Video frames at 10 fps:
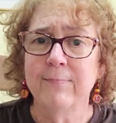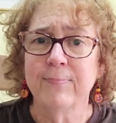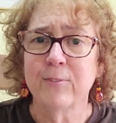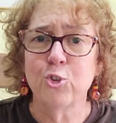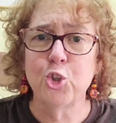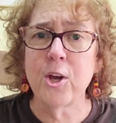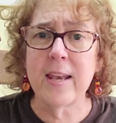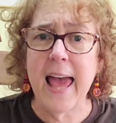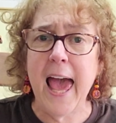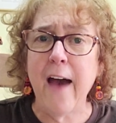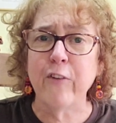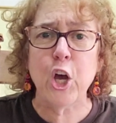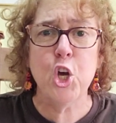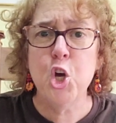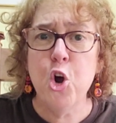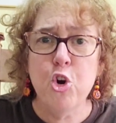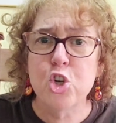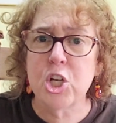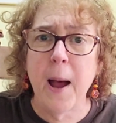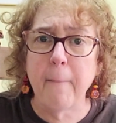shouldn't have a
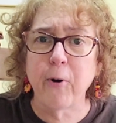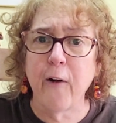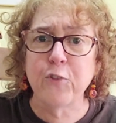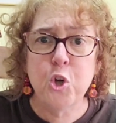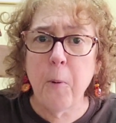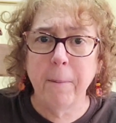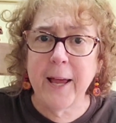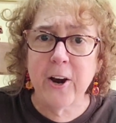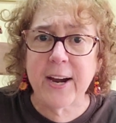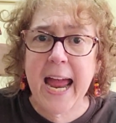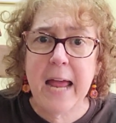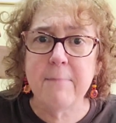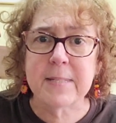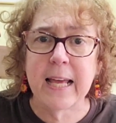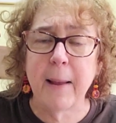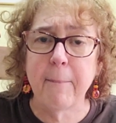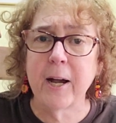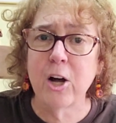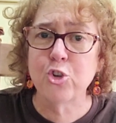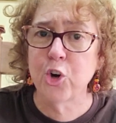huge number of 2-player games in it,
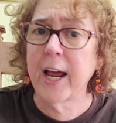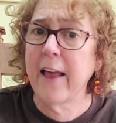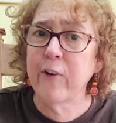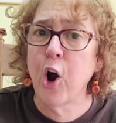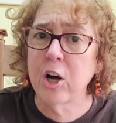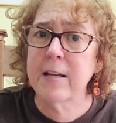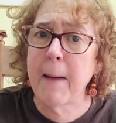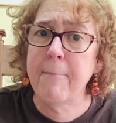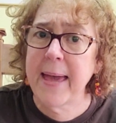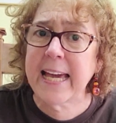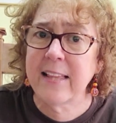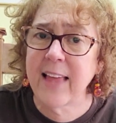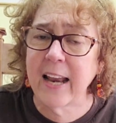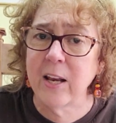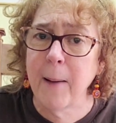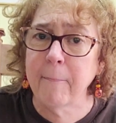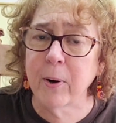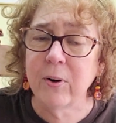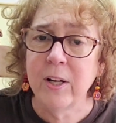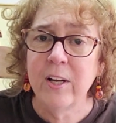because you're going to have a hard time making that
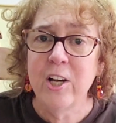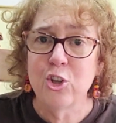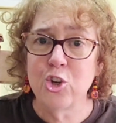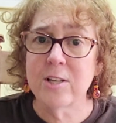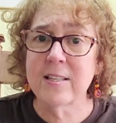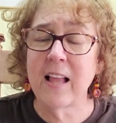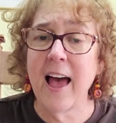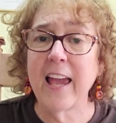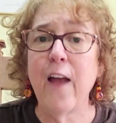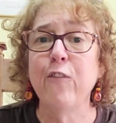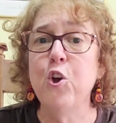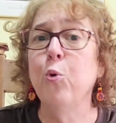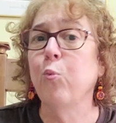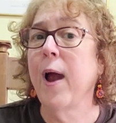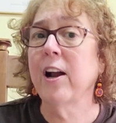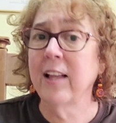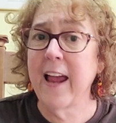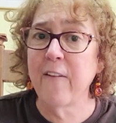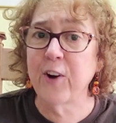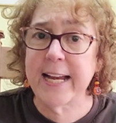number. Just like if you rarely
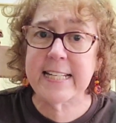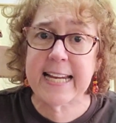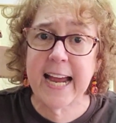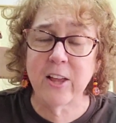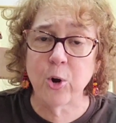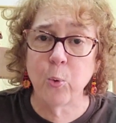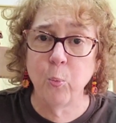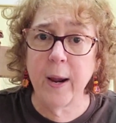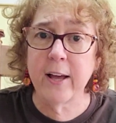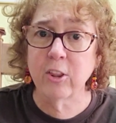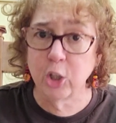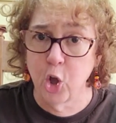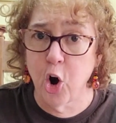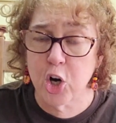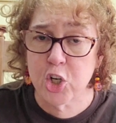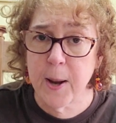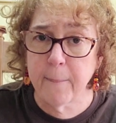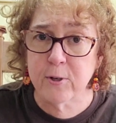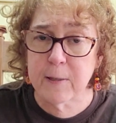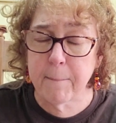ever get together with large
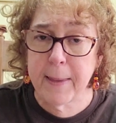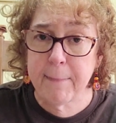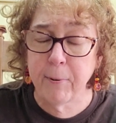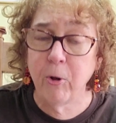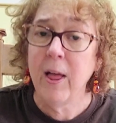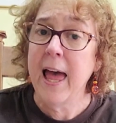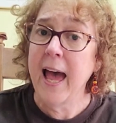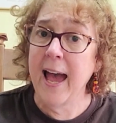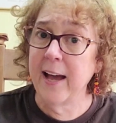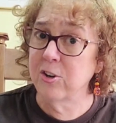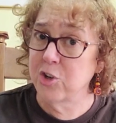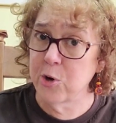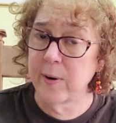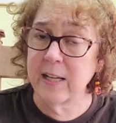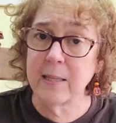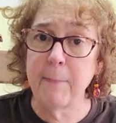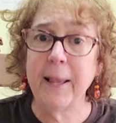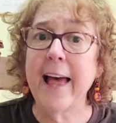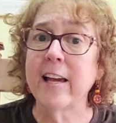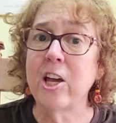numbers of people, and during the
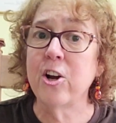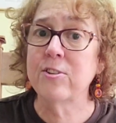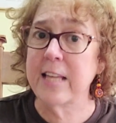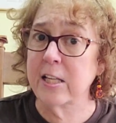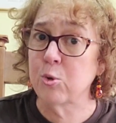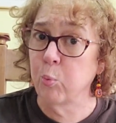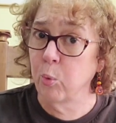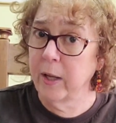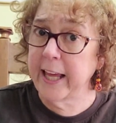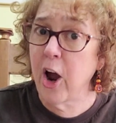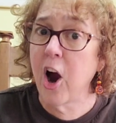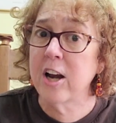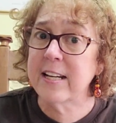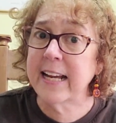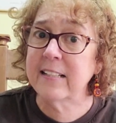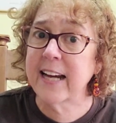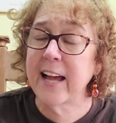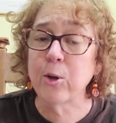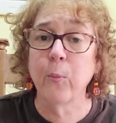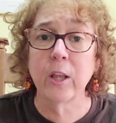plague years, it's really hard to get
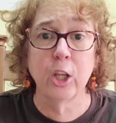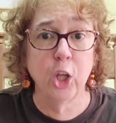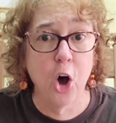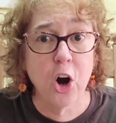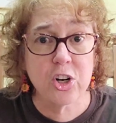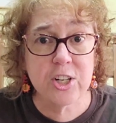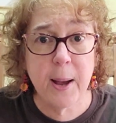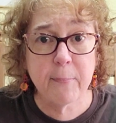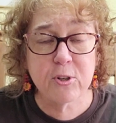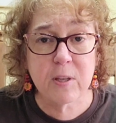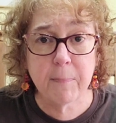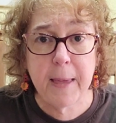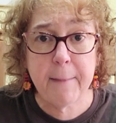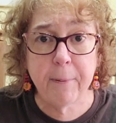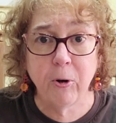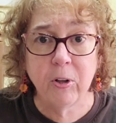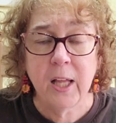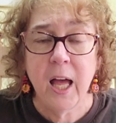together with large numbers of people,